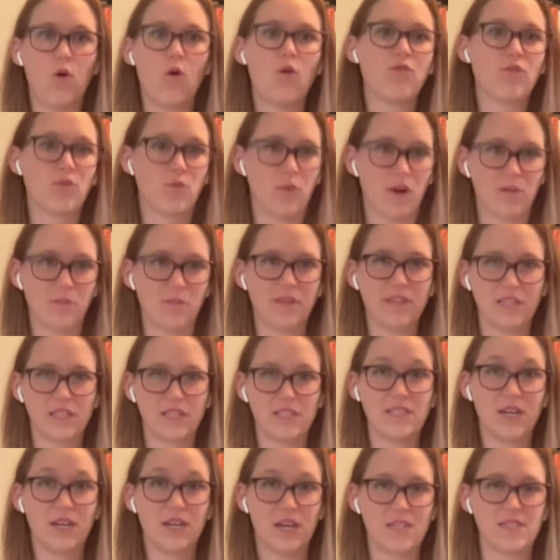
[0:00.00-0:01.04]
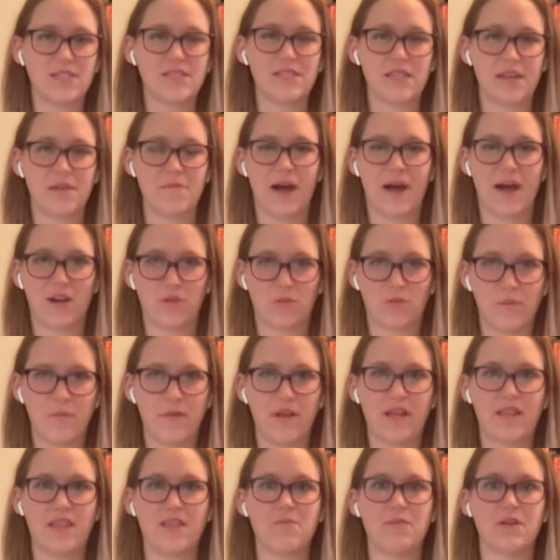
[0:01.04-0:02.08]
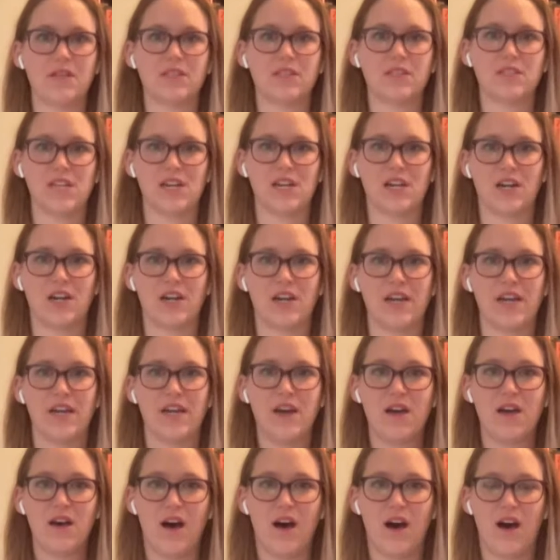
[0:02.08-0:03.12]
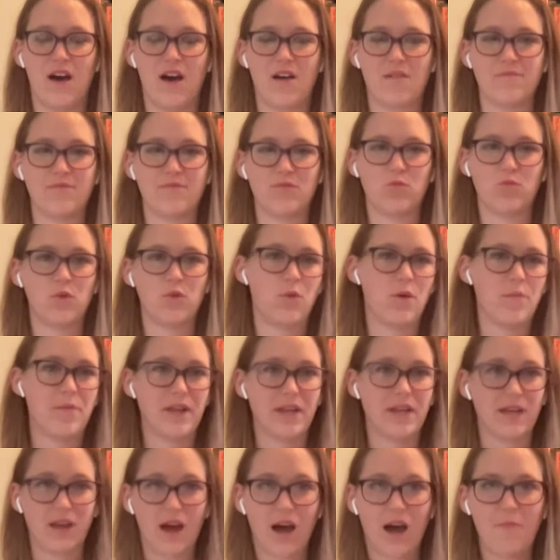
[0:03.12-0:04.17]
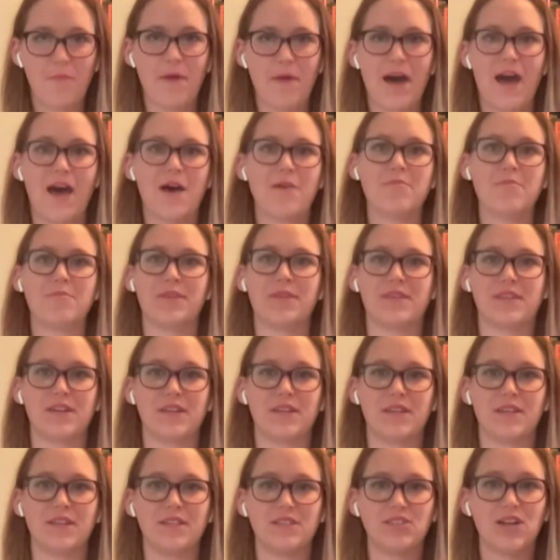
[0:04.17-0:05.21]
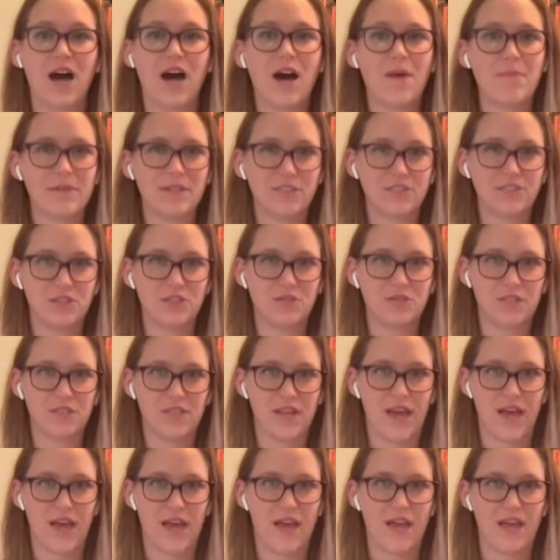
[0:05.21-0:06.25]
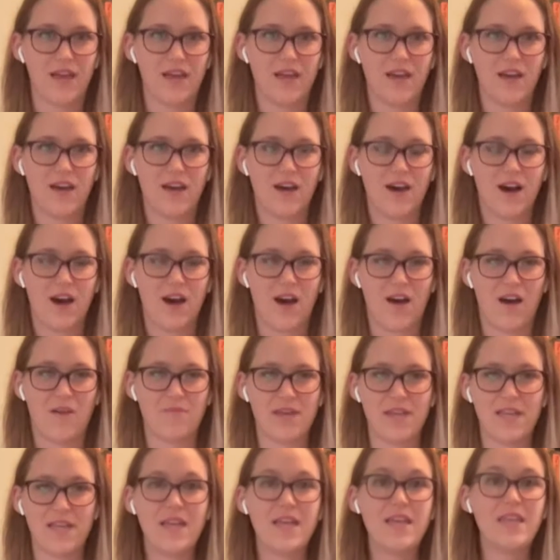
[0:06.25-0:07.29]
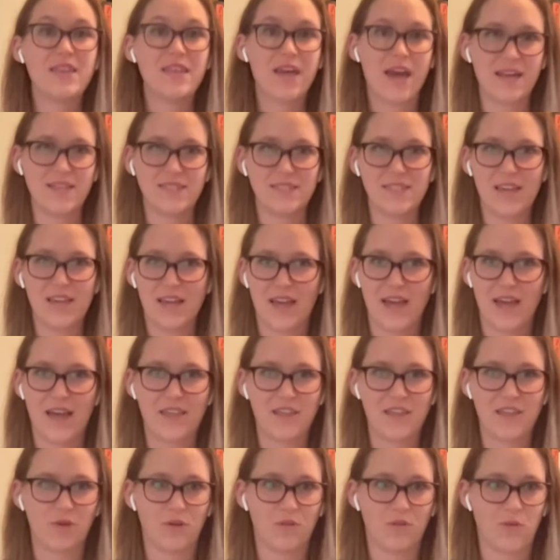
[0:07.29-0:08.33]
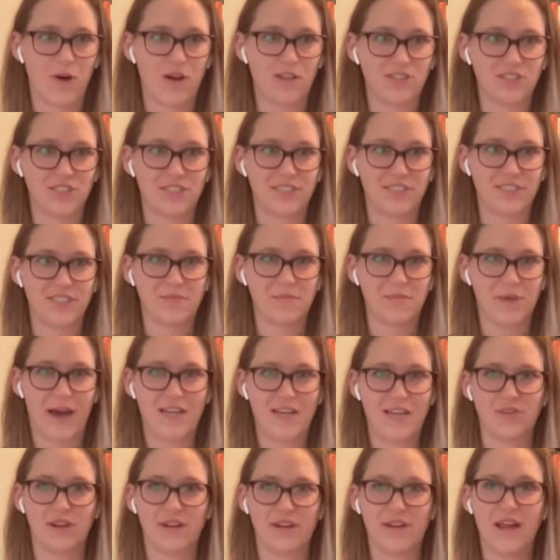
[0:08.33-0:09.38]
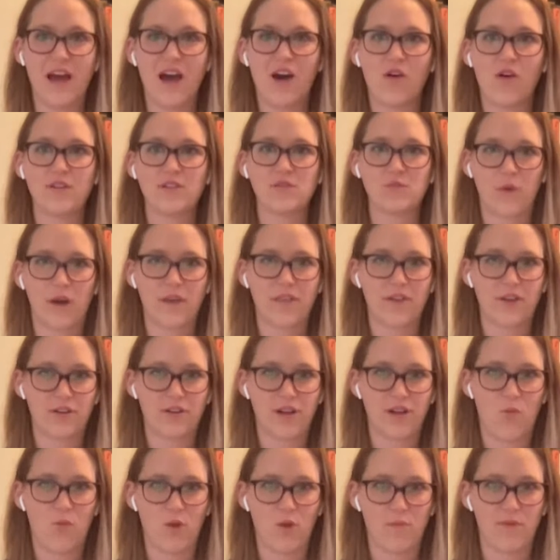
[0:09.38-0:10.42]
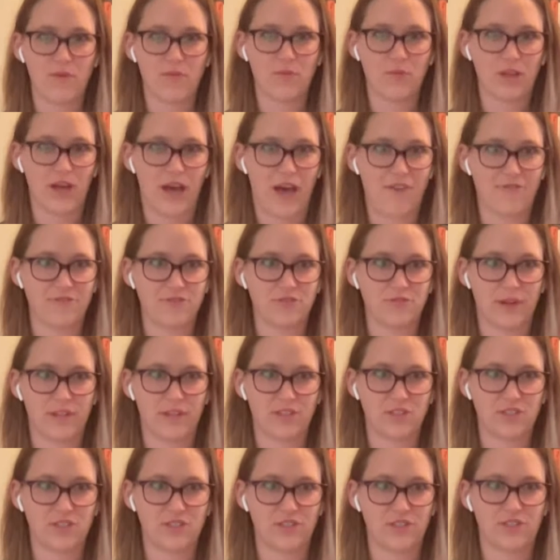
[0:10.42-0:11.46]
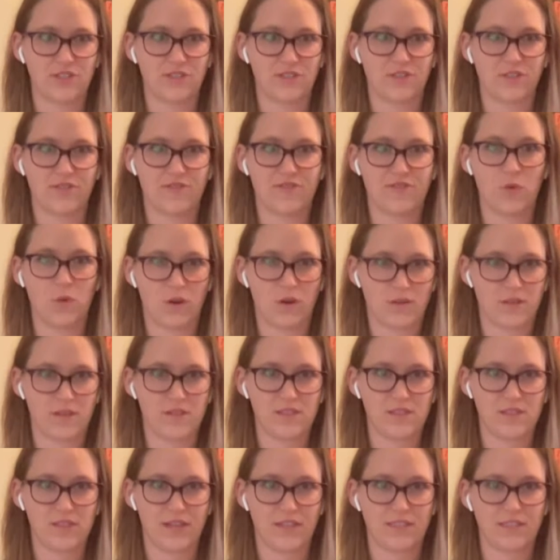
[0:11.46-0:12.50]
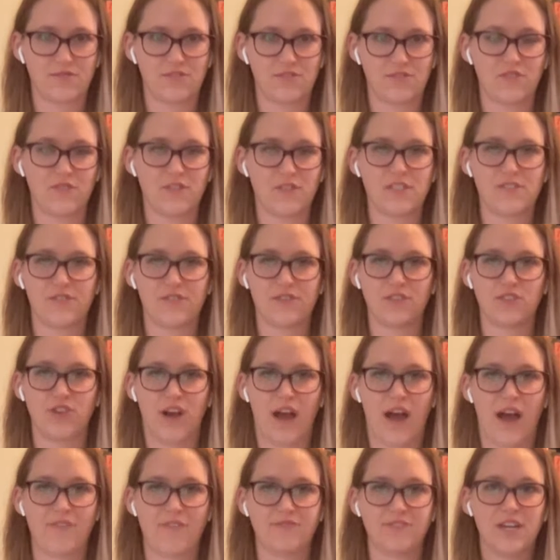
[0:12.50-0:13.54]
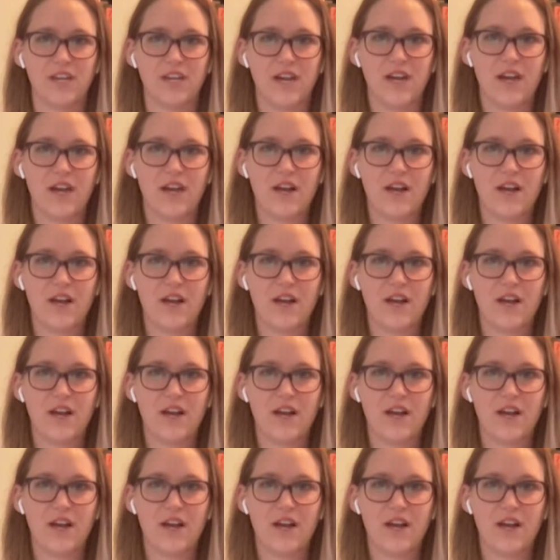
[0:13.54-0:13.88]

overwhelmingly does impact women in the military, women in combat. But the top issue today in the NDAA that we're watching pass right now is whether or not women will have to register for the Selective Service for the draft.